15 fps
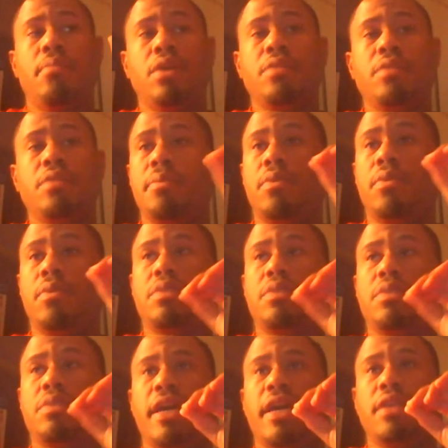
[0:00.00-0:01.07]
Most people will
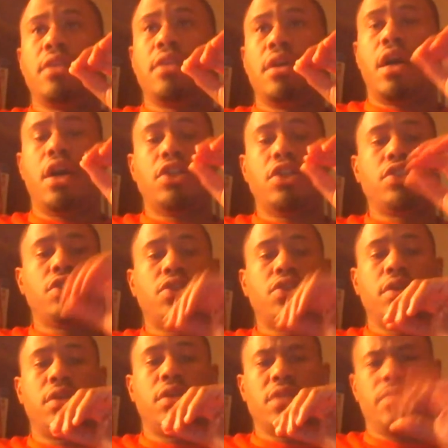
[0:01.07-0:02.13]
spend $100,
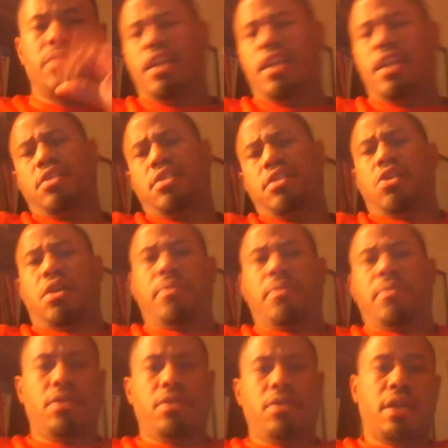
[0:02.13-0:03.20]
$200. Like that doesn't work. I'm
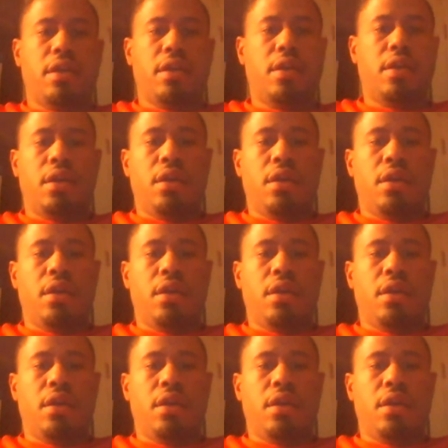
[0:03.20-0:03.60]
not doing that.